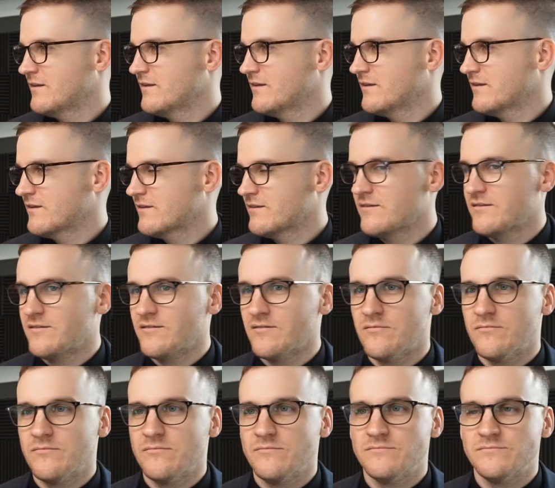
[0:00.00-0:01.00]

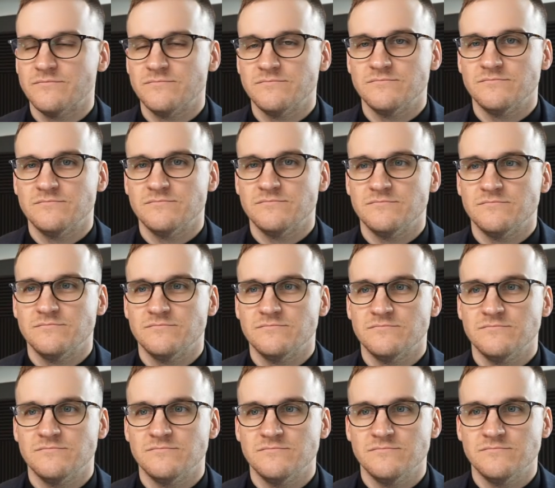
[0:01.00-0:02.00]

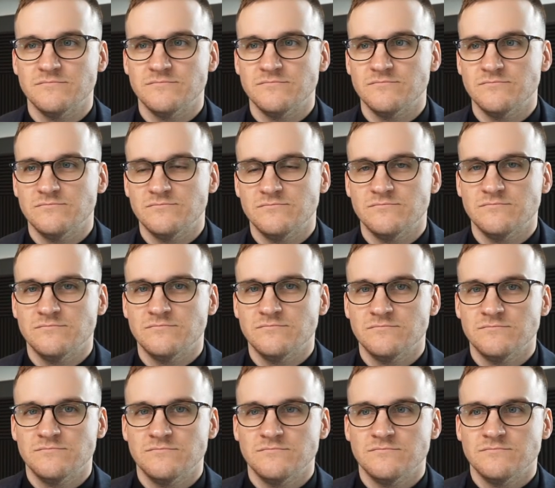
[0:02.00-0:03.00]
This person isn't speaking.